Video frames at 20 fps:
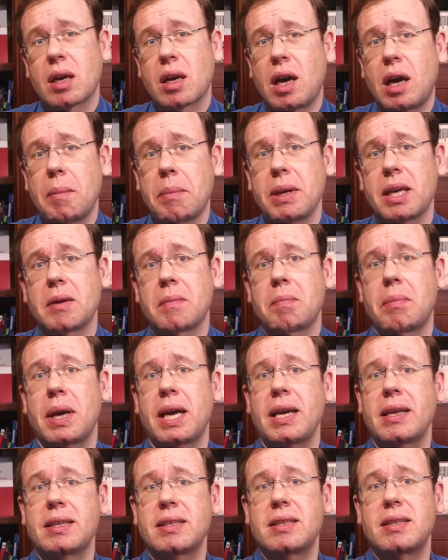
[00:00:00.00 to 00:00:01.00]
copy and
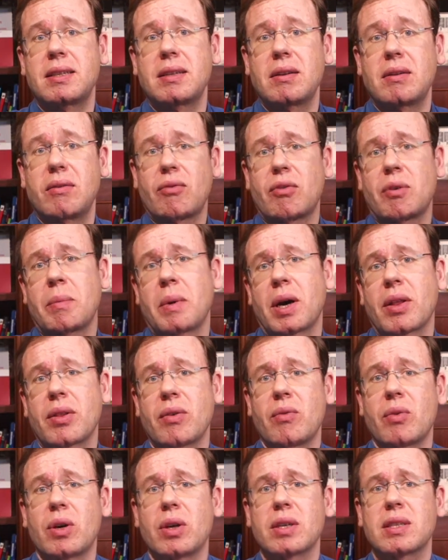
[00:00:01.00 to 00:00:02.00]
paste from
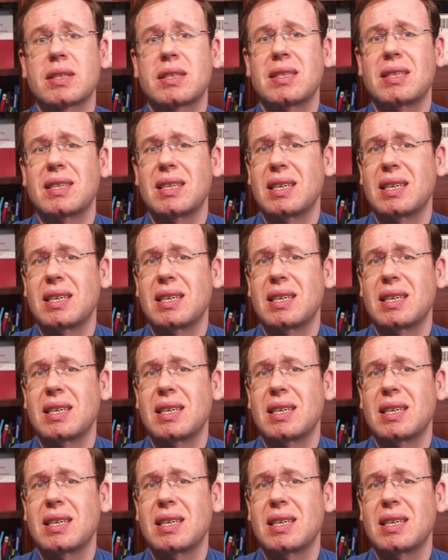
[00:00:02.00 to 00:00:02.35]
other works